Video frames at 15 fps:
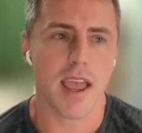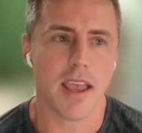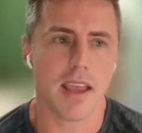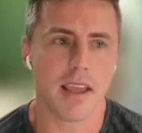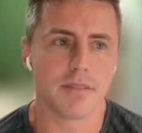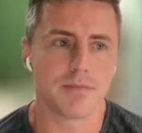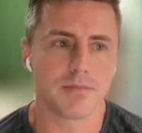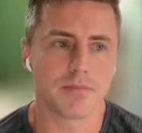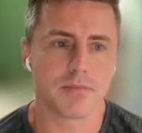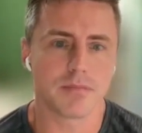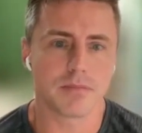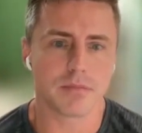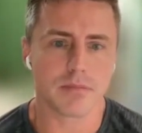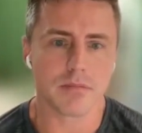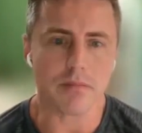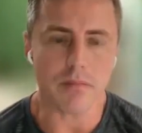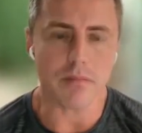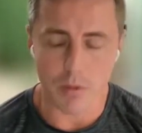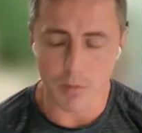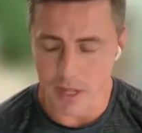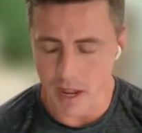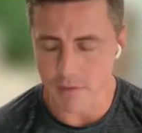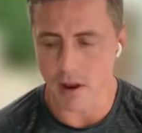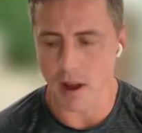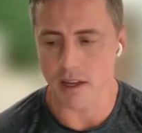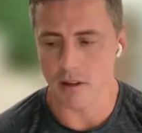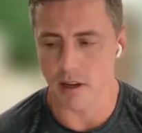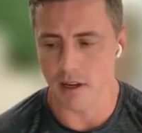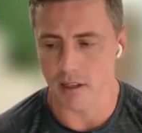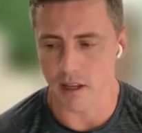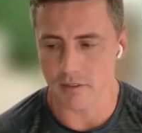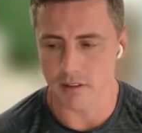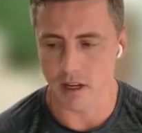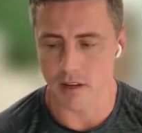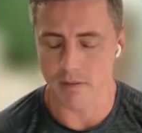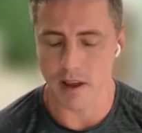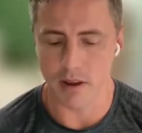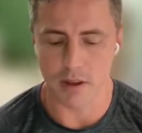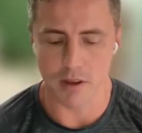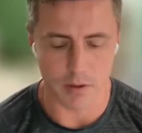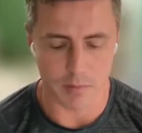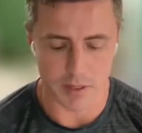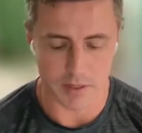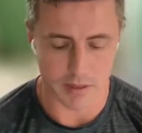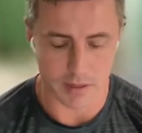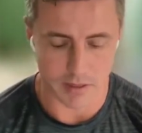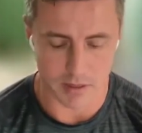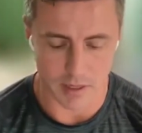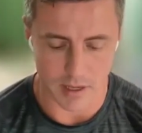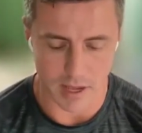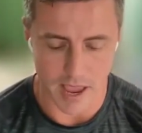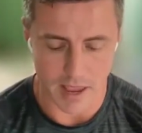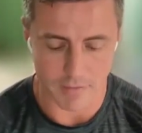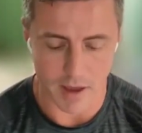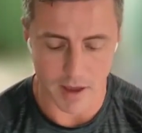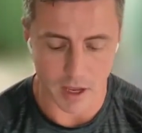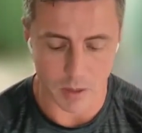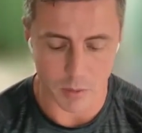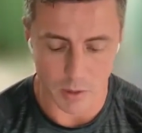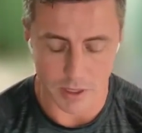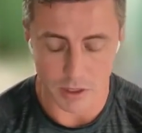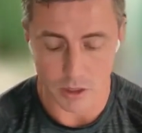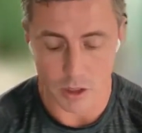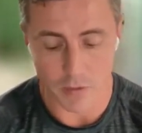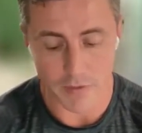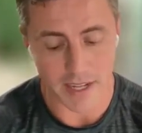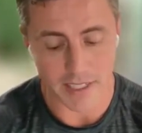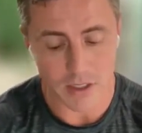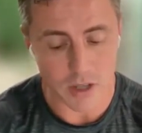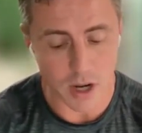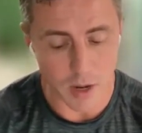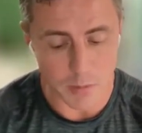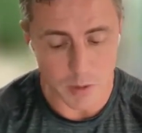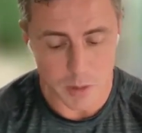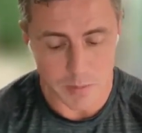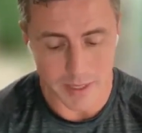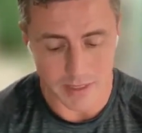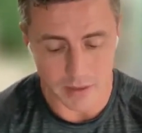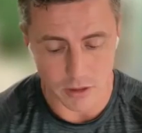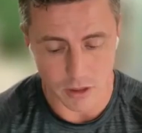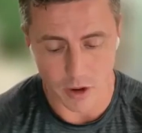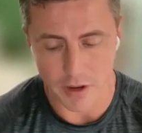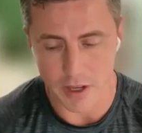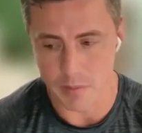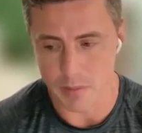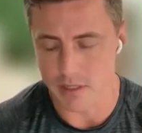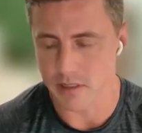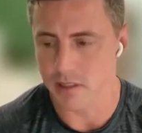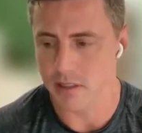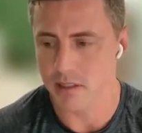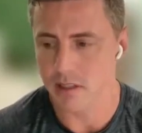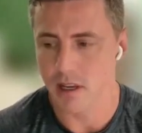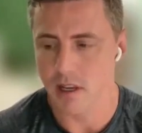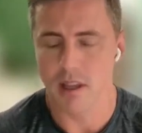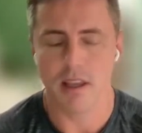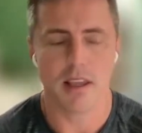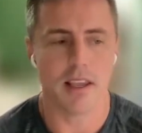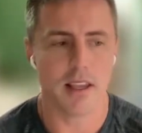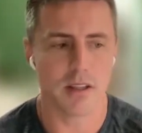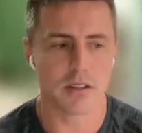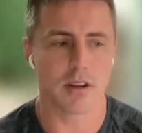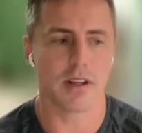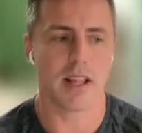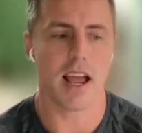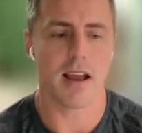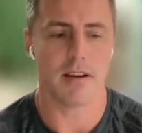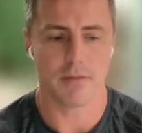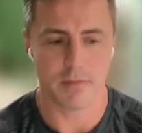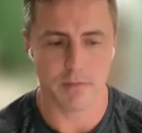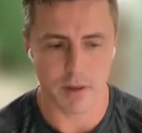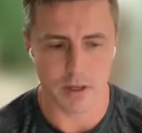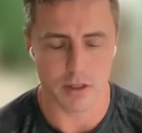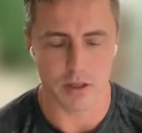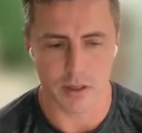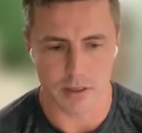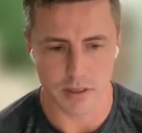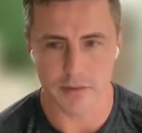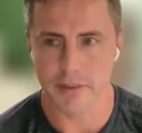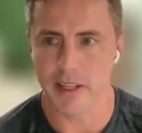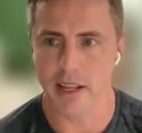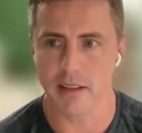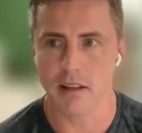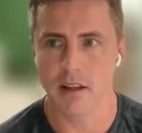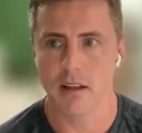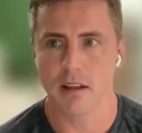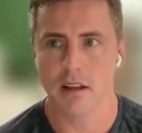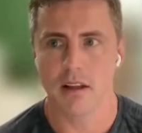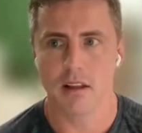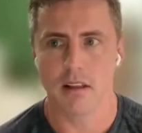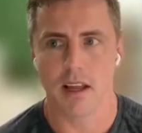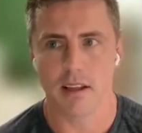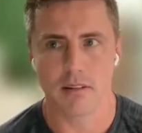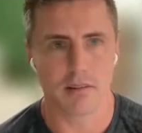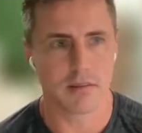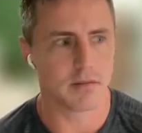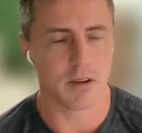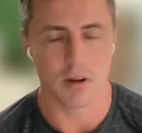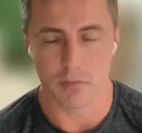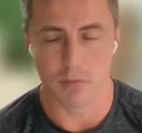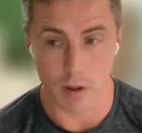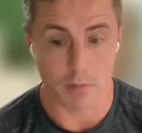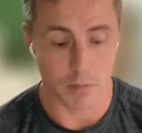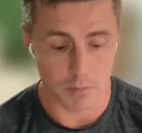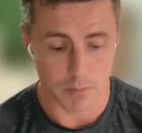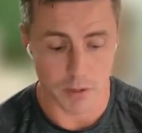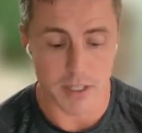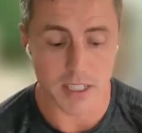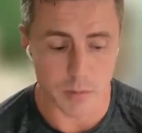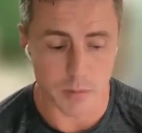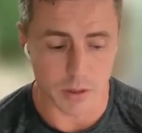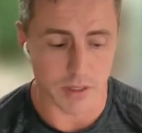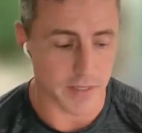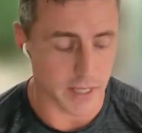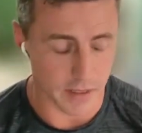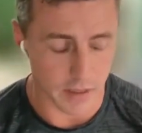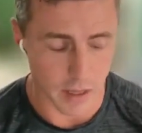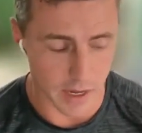And when you have a high client lifetime value, your business is valuable. And you know that any time you spend into growing your business is going to have a certain dividend, like a predictable dividend.